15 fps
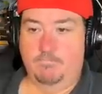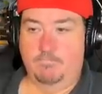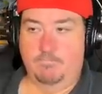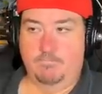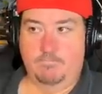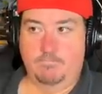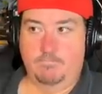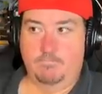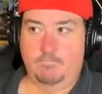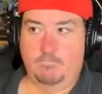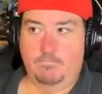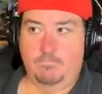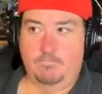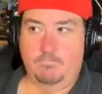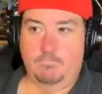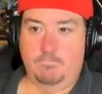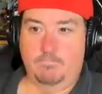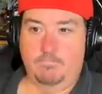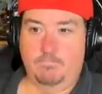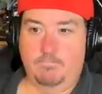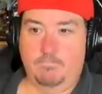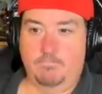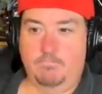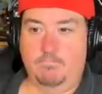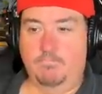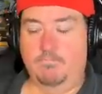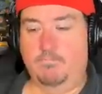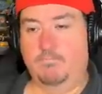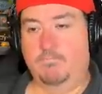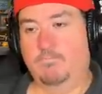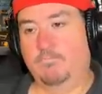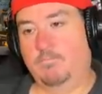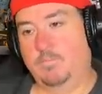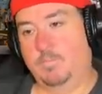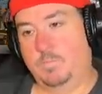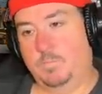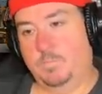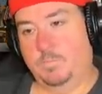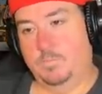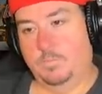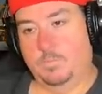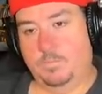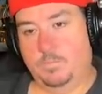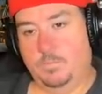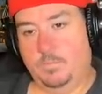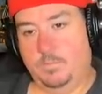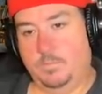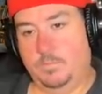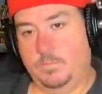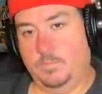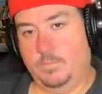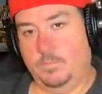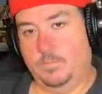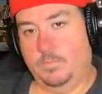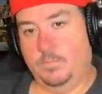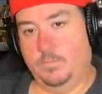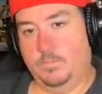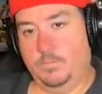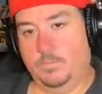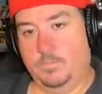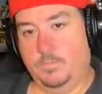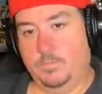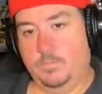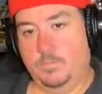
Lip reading: [no speech]